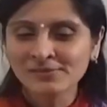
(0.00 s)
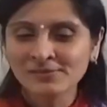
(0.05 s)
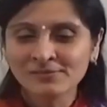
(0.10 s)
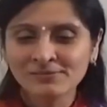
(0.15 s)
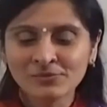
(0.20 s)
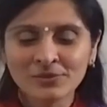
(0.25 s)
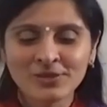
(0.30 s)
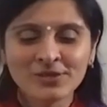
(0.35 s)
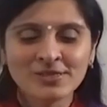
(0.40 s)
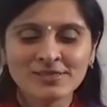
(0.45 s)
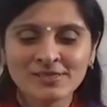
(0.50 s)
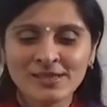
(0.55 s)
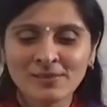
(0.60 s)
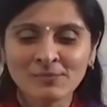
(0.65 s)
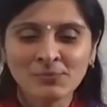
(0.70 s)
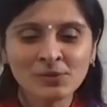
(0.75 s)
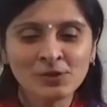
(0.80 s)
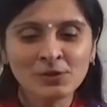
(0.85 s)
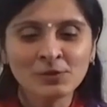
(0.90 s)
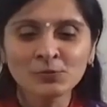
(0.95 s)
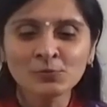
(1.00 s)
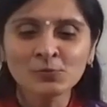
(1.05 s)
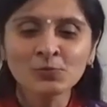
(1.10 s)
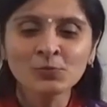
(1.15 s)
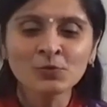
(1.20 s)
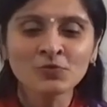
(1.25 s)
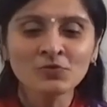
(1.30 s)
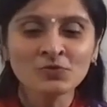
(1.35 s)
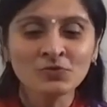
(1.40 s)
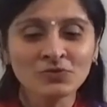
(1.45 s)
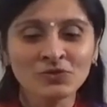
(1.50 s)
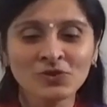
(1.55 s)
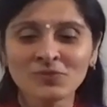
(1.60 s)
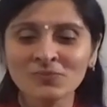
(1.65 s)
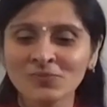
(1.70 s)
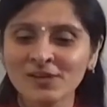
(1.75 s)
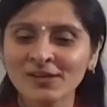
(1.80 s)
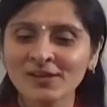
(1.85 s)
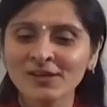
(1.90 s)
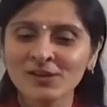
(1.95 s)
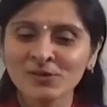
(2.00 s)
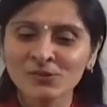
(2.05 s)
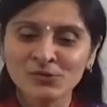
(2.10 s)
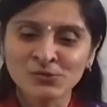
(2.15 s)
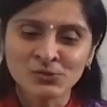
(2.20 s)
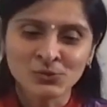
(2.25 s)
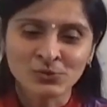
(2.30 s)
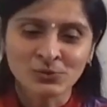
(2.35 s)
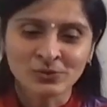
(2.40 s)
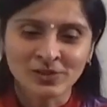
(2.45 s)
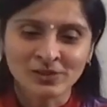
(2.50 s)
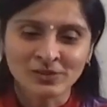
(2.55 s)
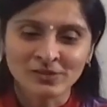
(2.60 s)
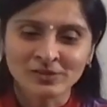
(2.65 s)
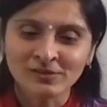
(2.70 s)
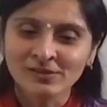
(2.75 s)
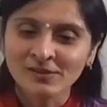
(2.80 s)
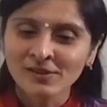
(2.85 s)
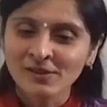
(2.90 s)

for example, you moved from one house to another.